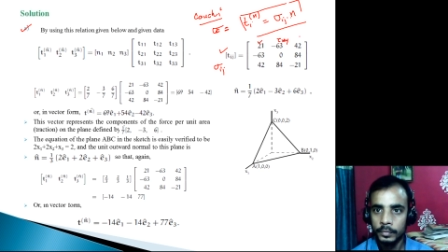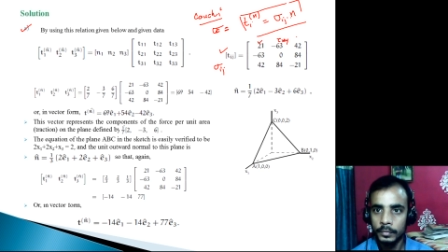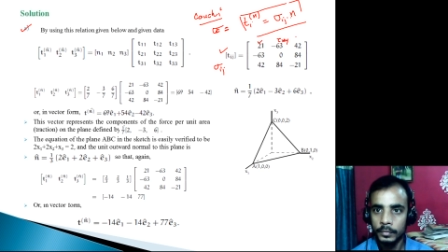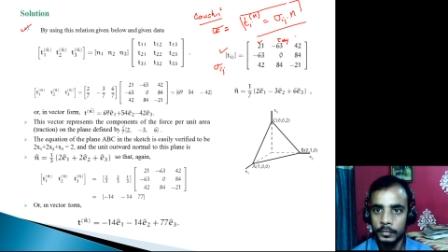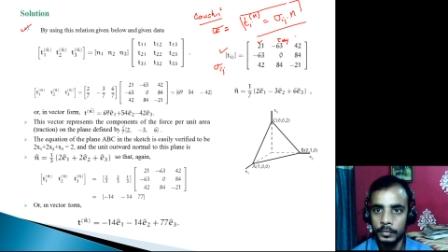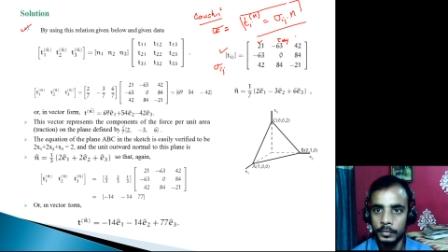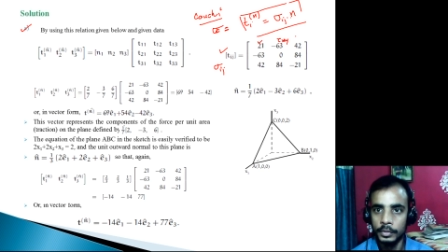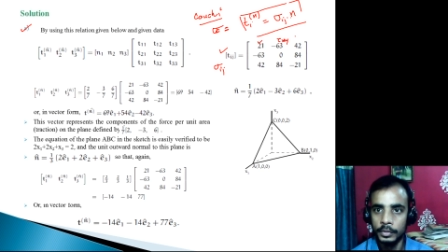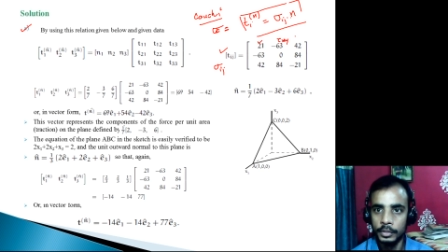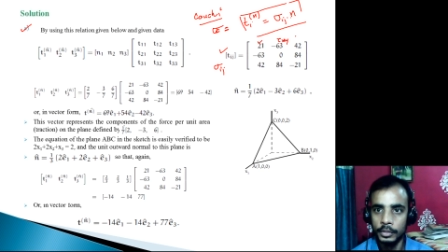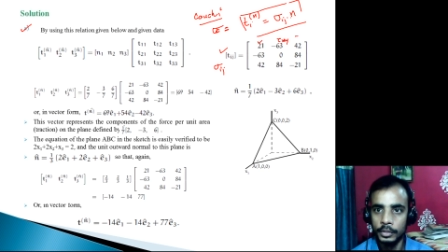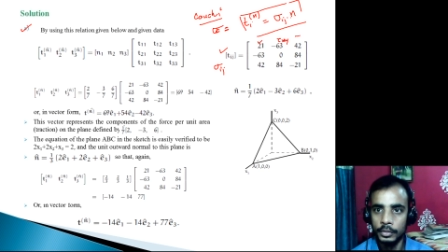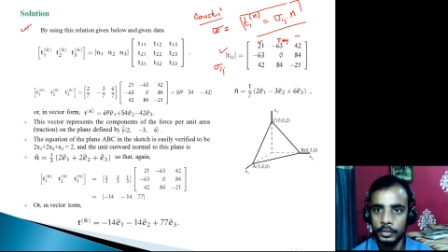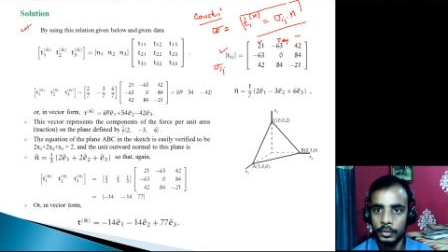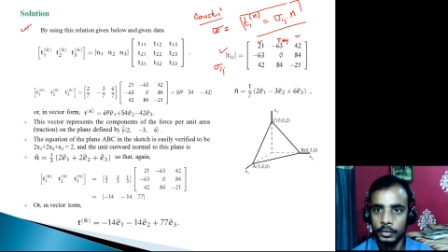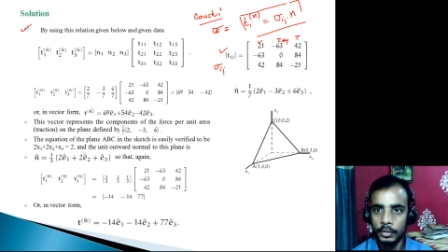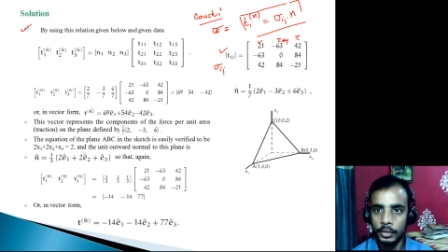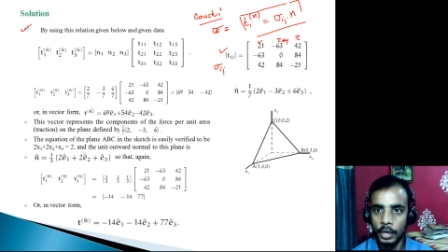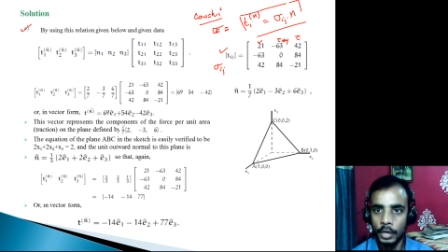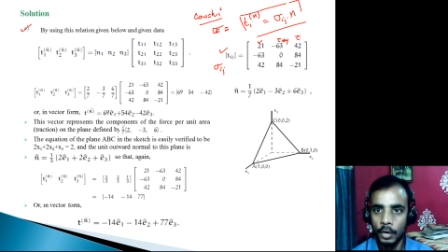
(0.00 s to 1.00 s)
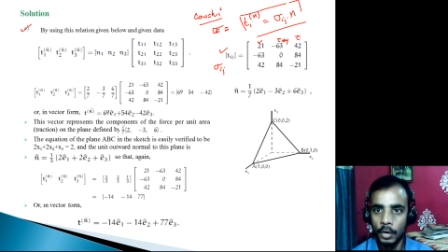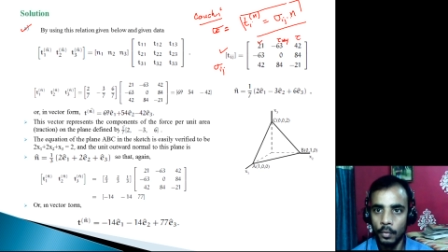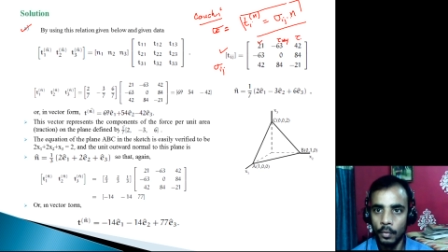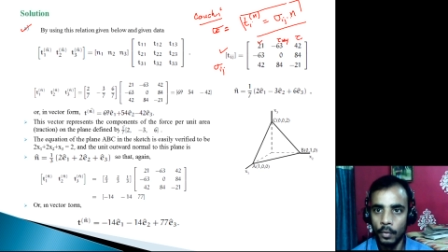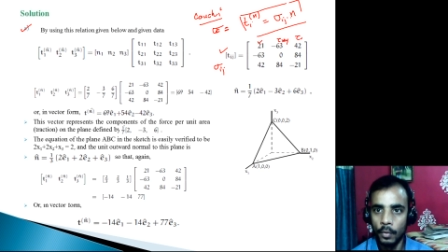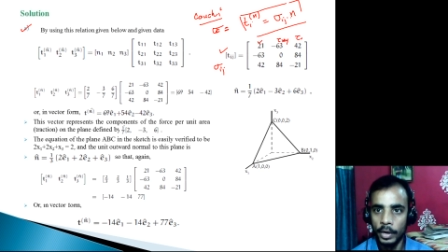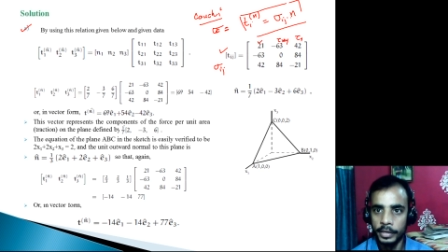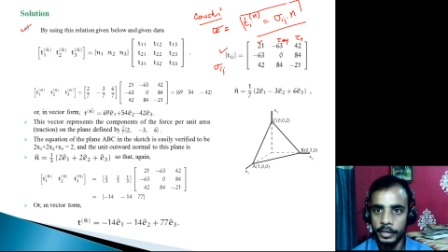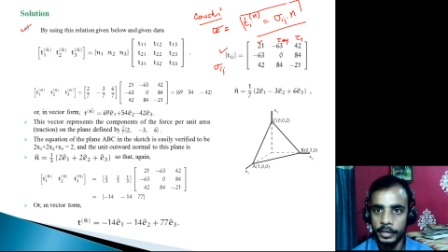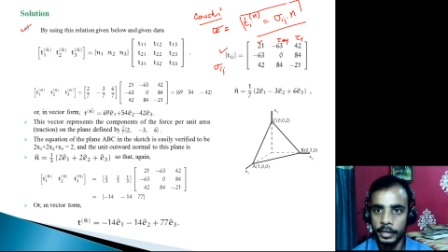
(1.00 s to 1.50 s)
this is your tau
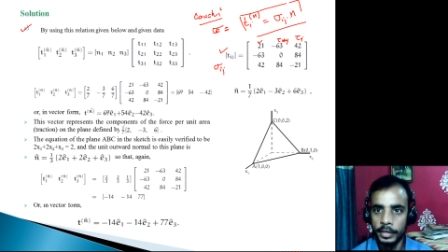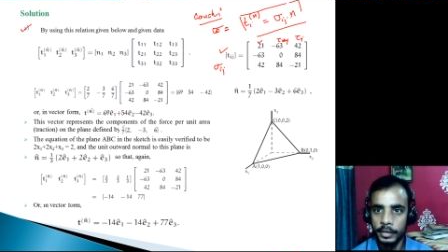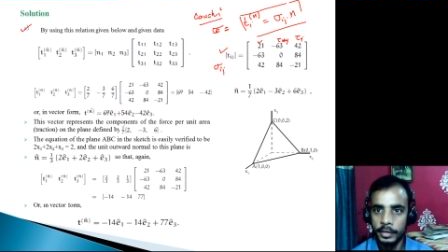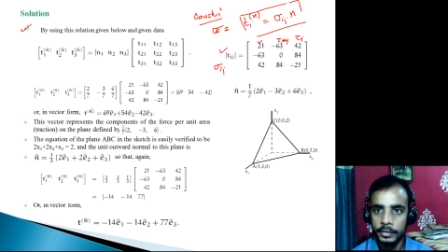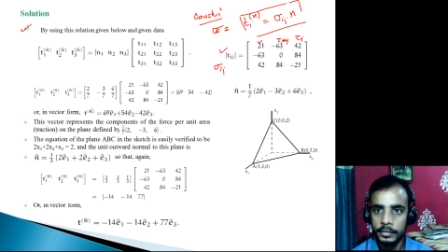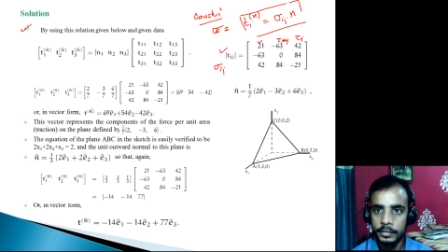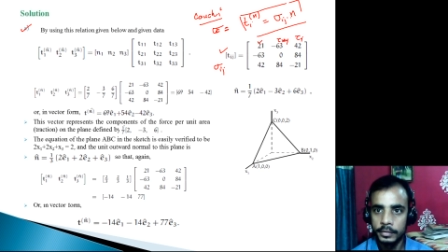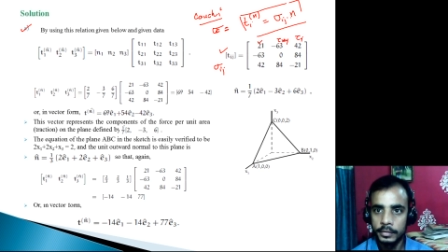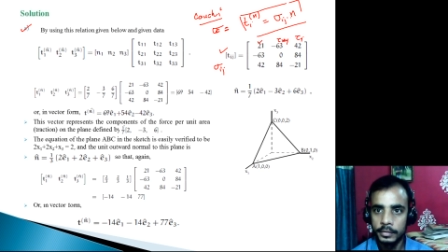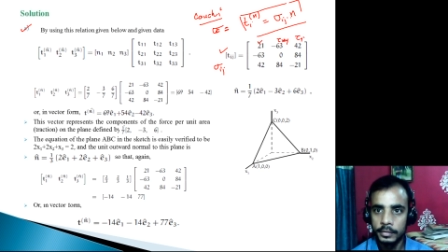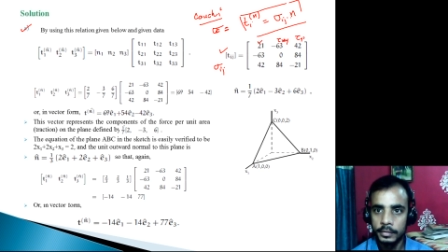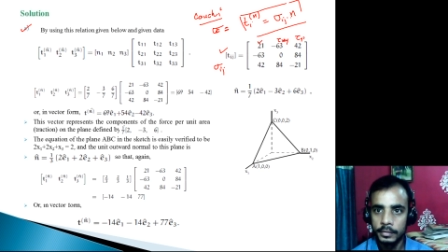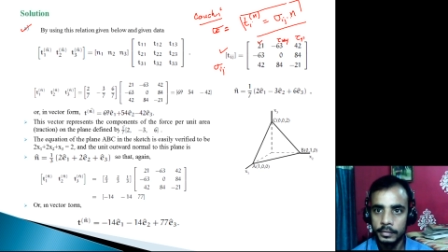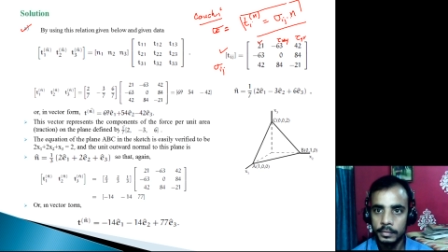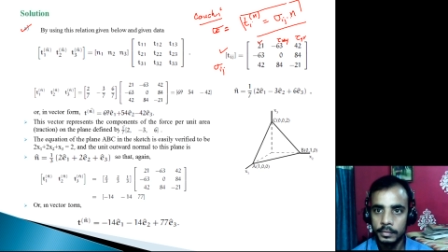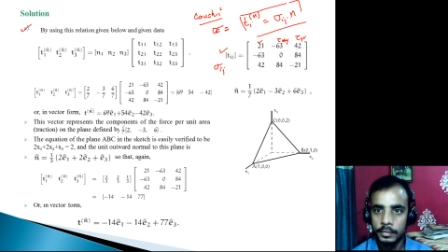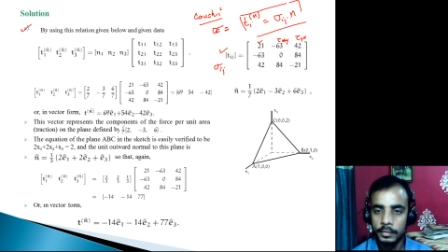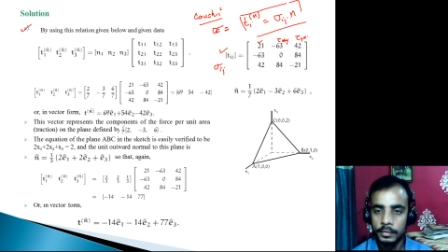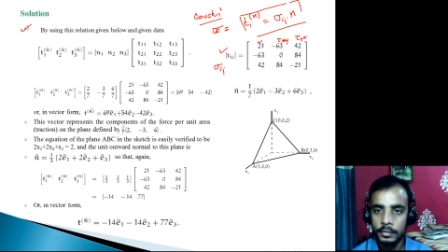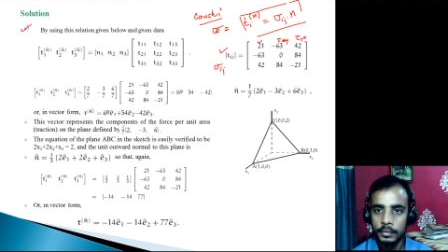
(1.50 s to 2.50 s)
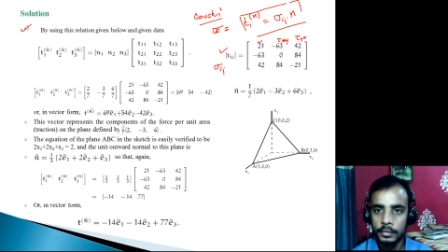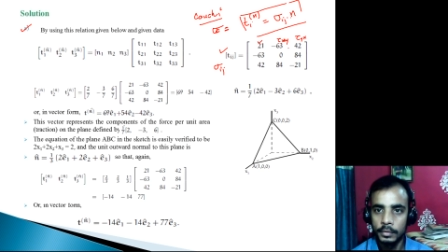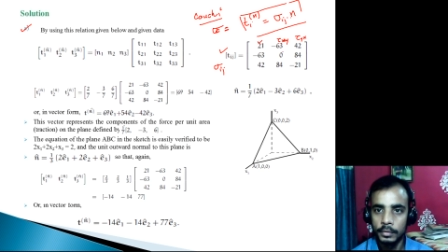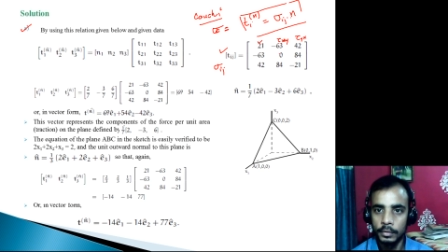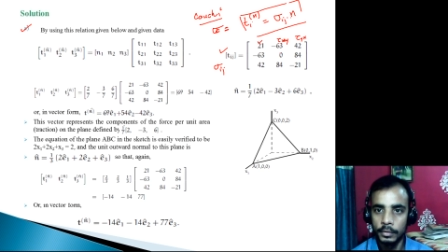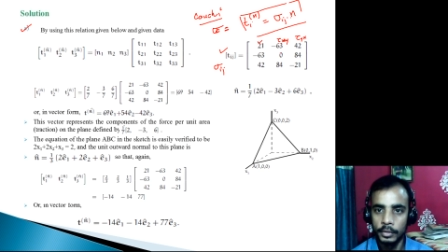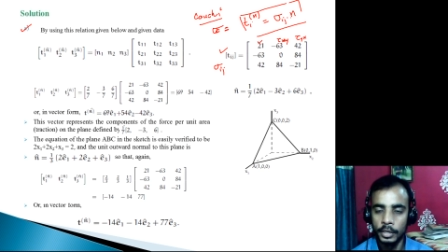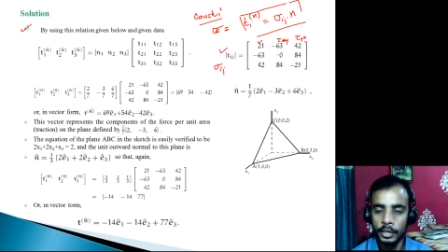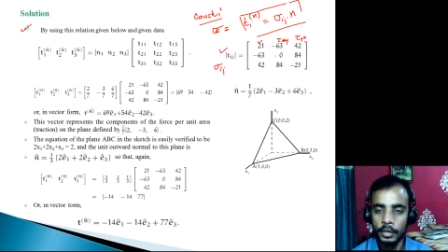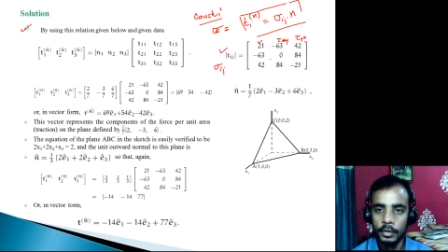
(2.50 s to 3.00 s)
yx.
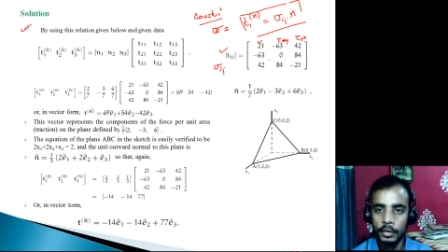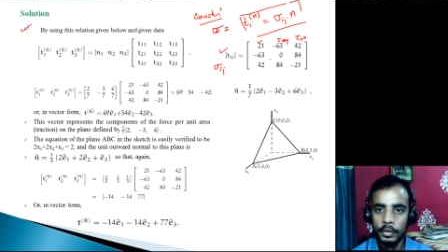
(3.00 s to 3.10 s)
Okay,